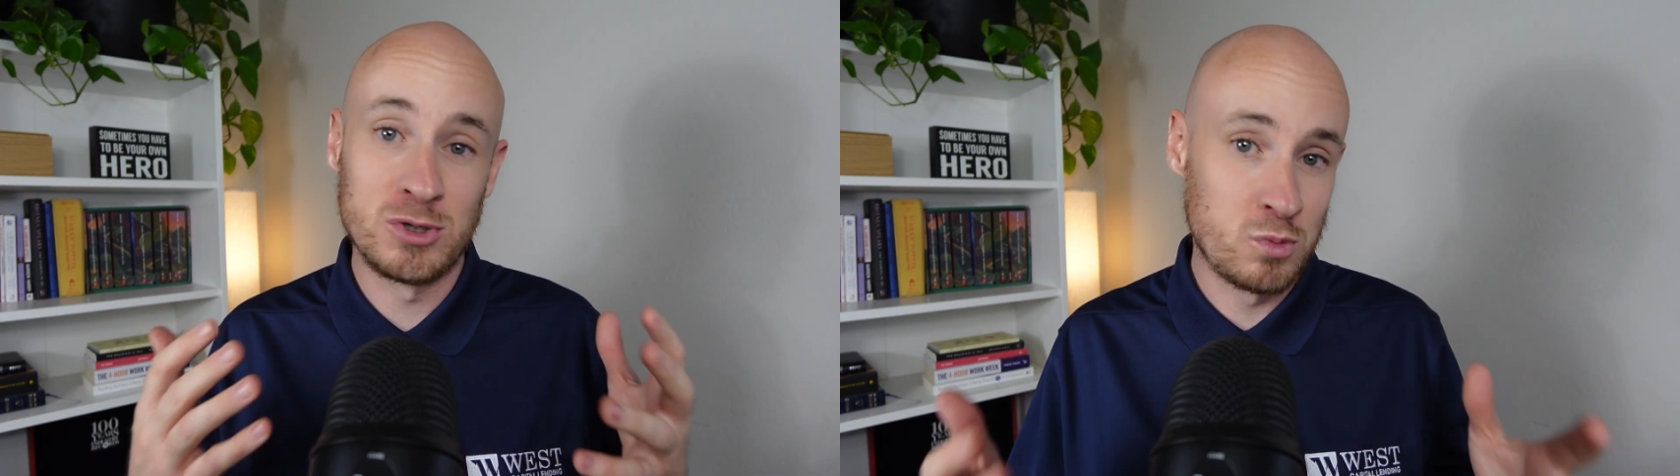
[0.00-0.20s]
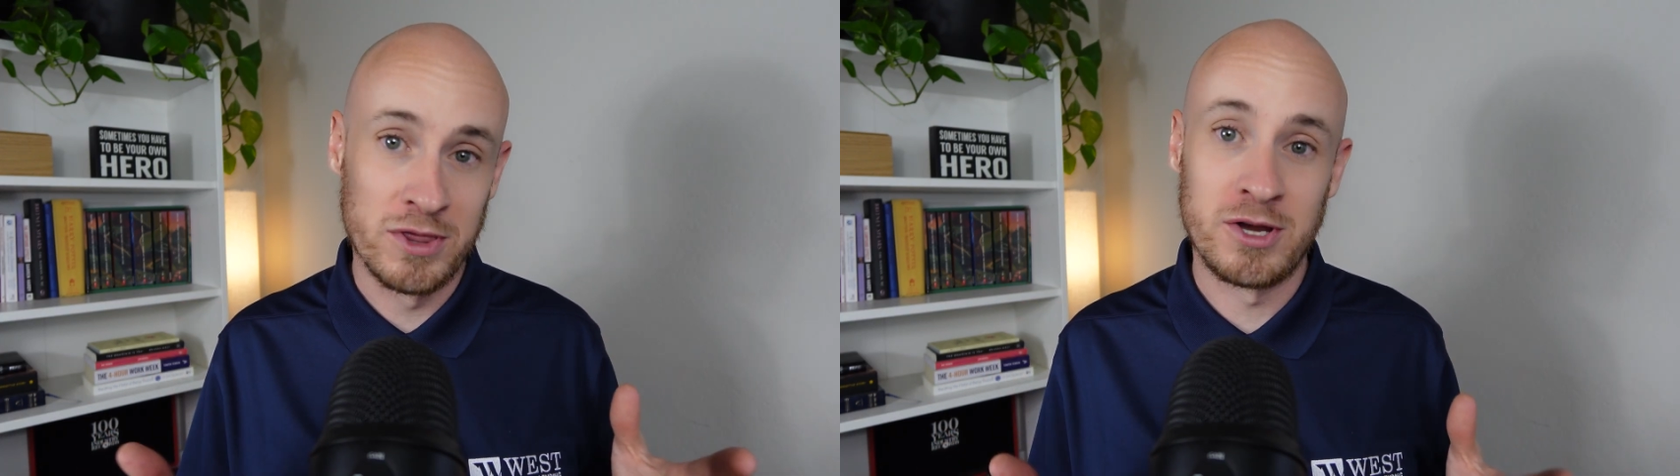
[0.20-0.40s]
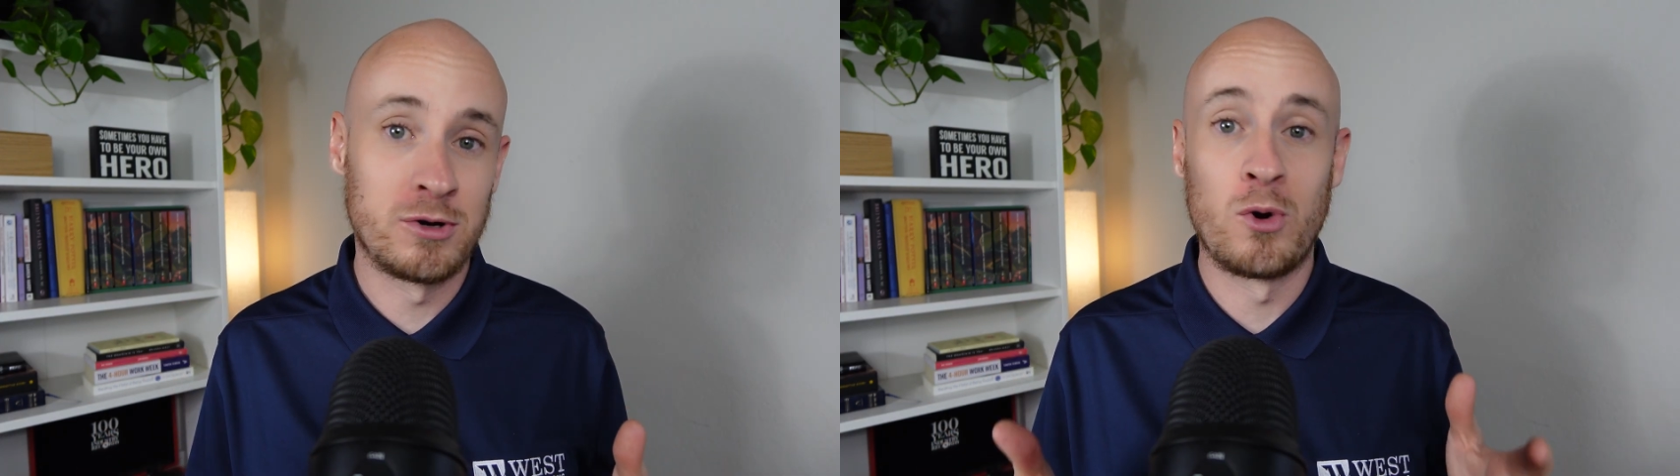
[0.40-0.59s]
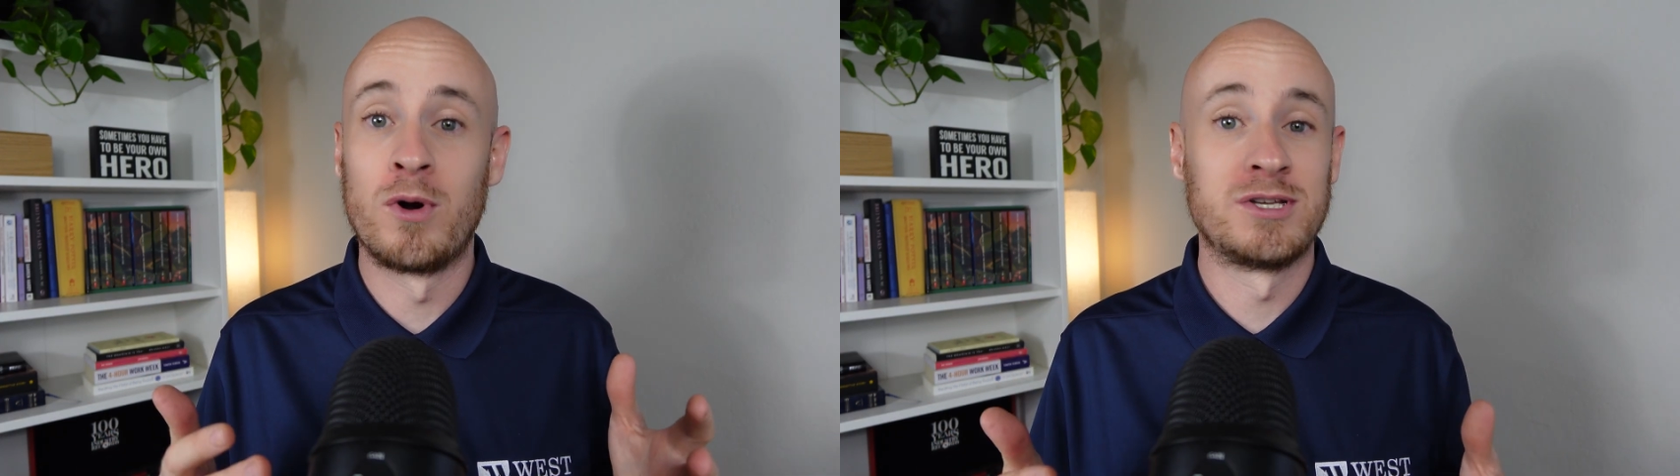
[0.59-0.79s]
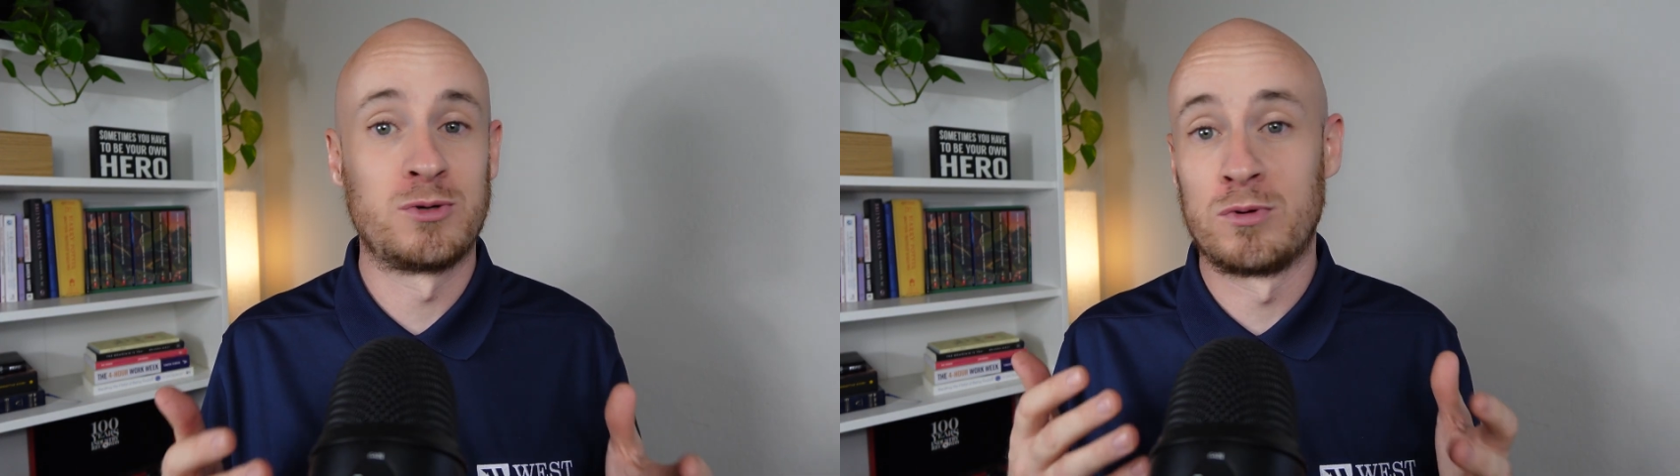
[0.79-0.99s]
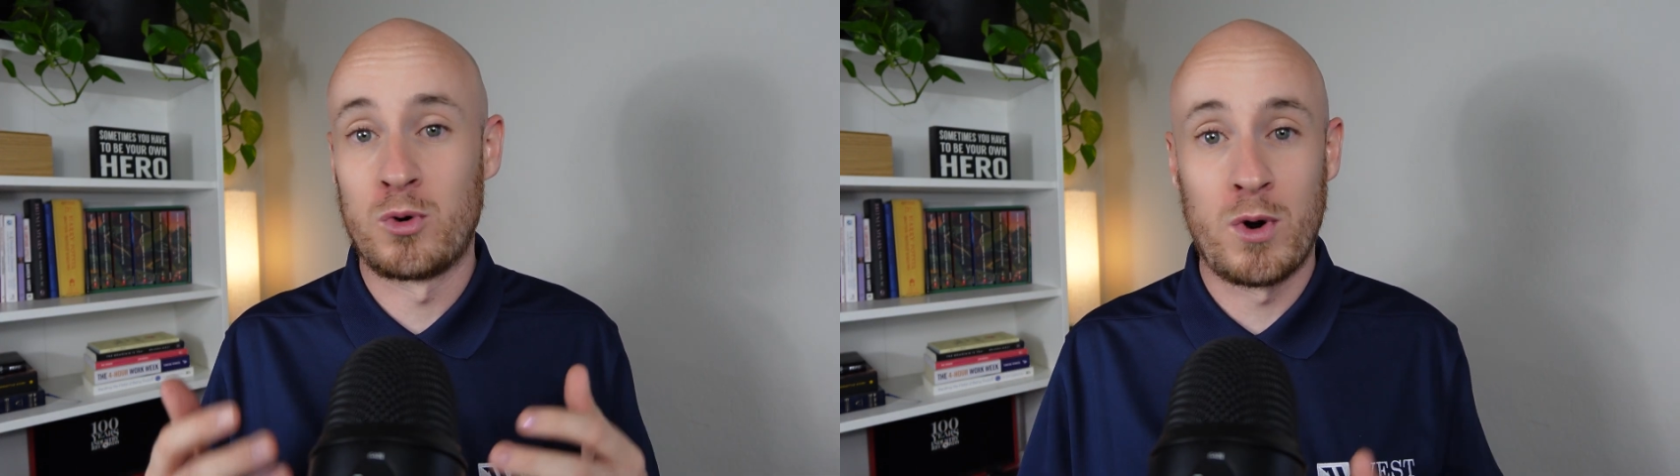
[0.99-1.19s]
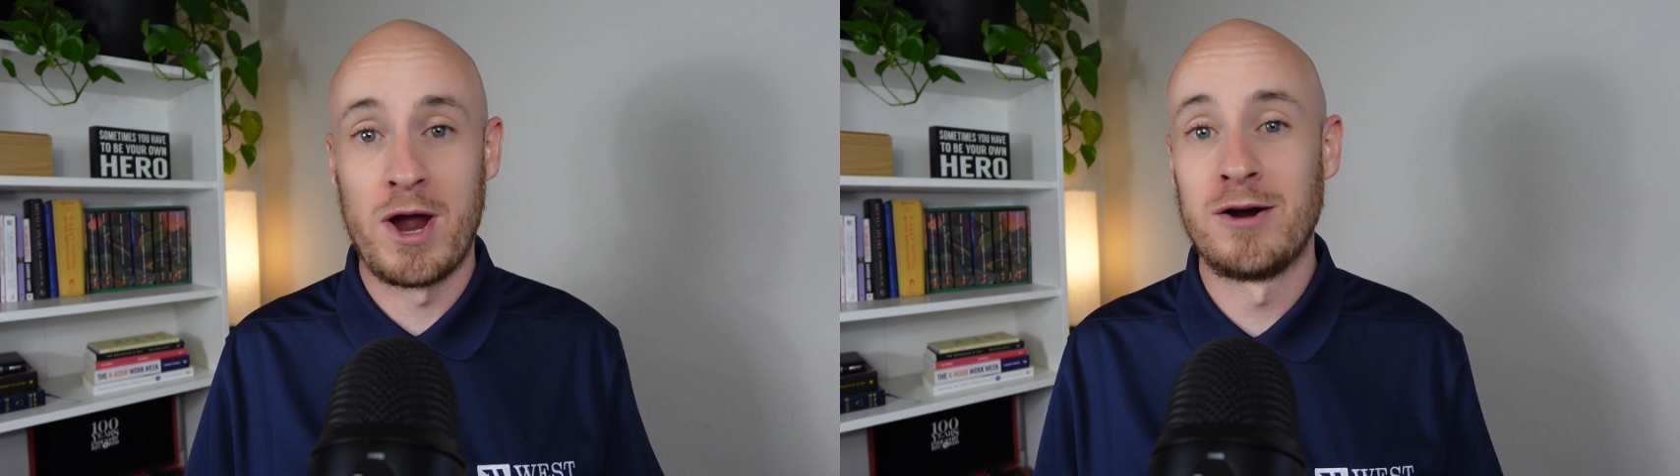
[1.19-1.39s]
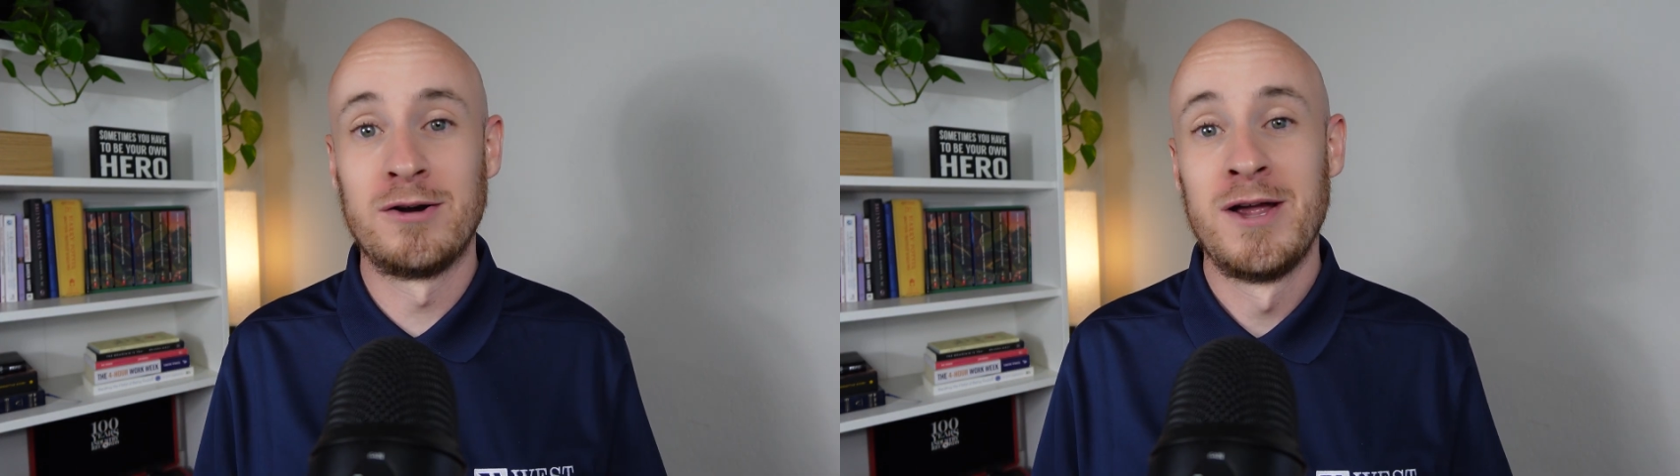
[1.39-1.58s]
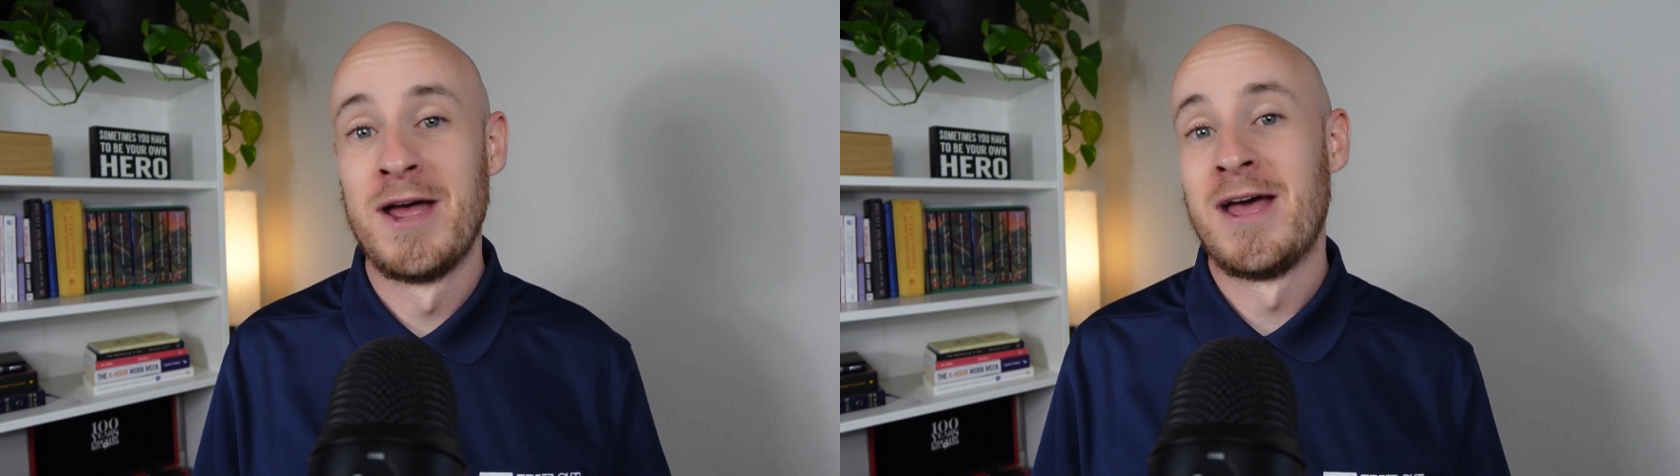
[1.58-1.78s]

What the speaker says: is what they're going to require.